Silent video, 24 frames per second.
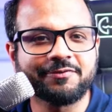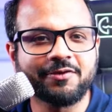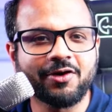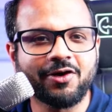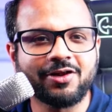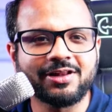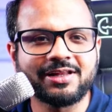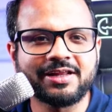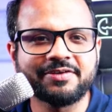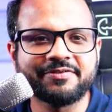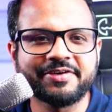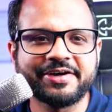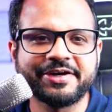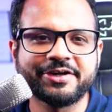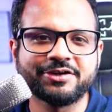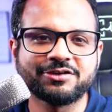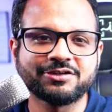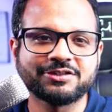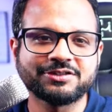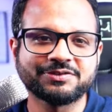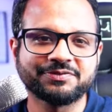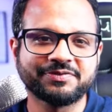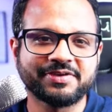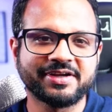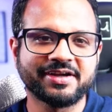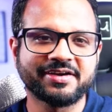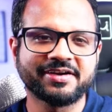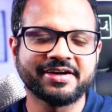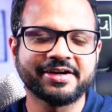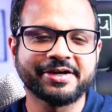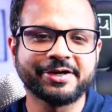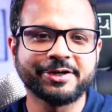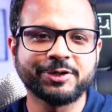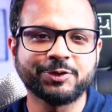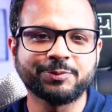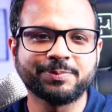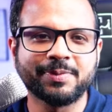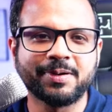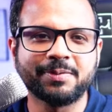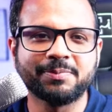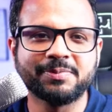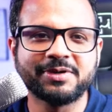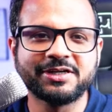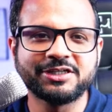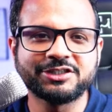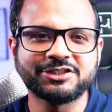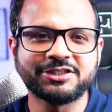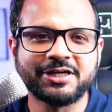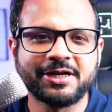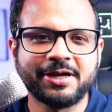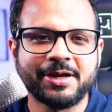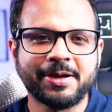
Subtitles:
all the videos, we are ready to publish.